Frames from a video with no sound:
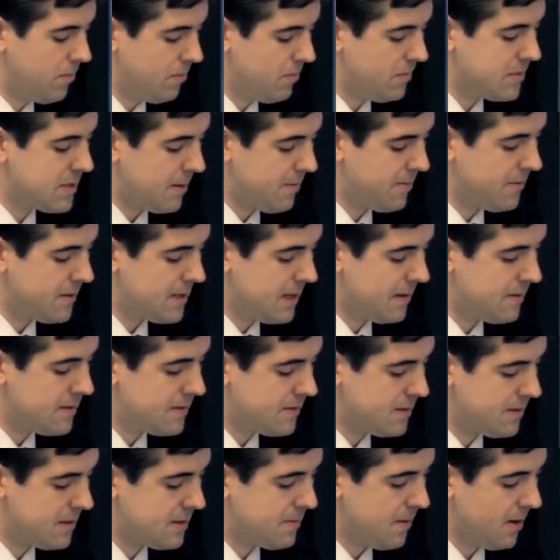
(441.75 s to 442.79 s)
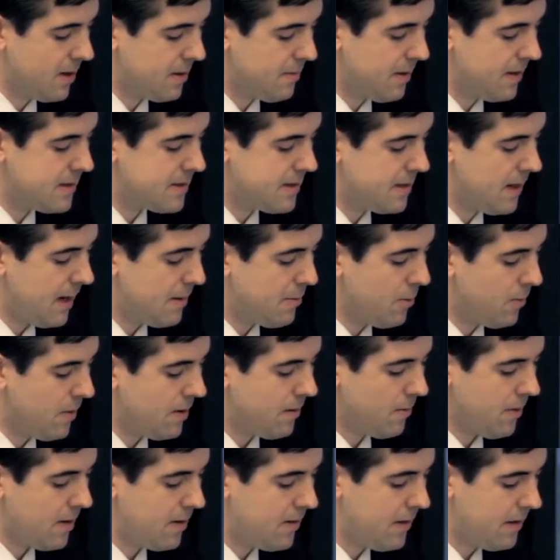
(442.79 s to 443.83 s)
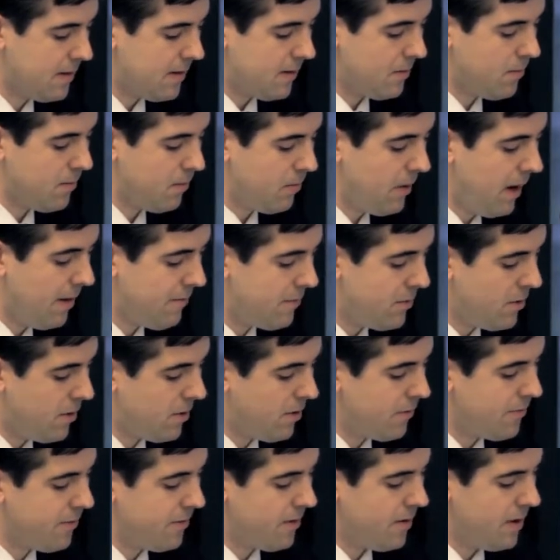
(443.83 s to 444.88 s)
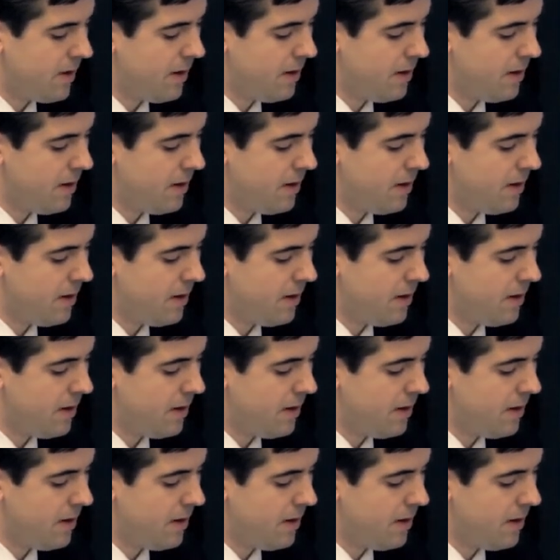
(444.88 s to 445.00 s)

some of us have spoken about this today, but one thing that we haven't heard of